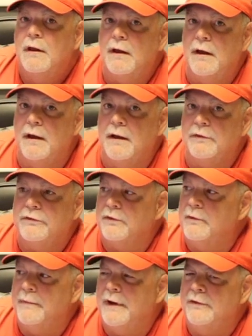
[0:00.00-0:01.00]
Uh, it's
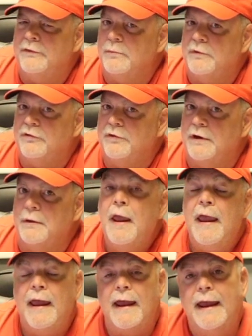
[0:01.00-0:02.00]
an amazing machine.
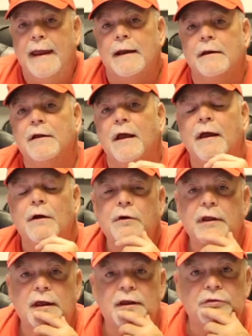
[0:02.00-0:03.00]
And
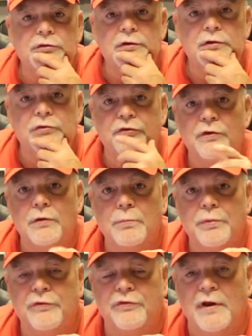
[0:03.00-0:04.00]
Kioti has zero
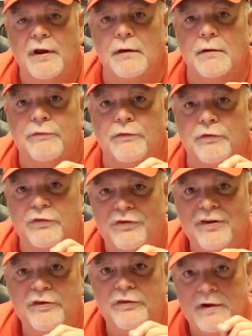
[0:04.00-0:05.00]
percent for
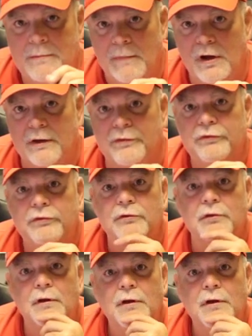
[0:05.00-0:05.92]
sixty months,